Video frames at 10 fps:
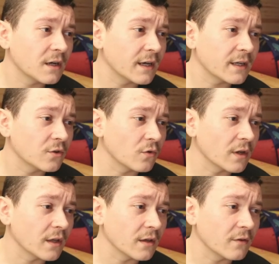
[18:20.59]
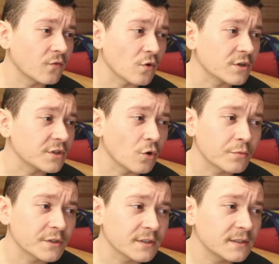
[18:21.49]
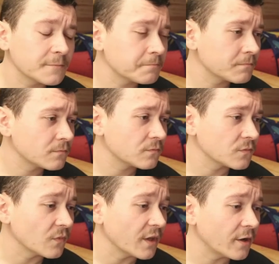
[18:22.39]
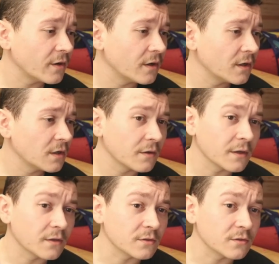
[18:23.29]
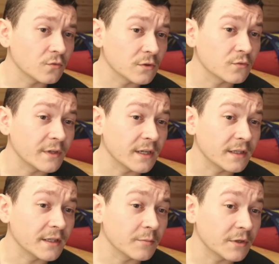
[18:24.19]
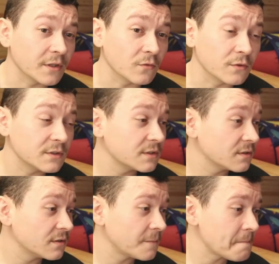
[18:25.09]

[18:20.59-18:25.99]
I had only 4G options there because it was really deep in the woods.